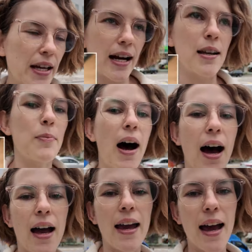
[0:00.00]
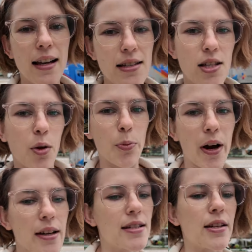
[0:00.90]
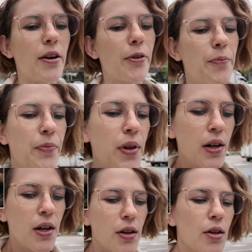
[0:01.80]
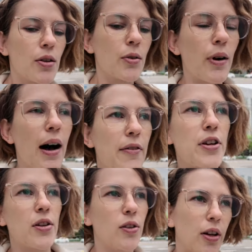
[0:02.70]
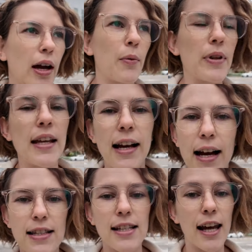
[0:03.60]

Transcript: pecan pie and salt bread, so We'll have a look at what they got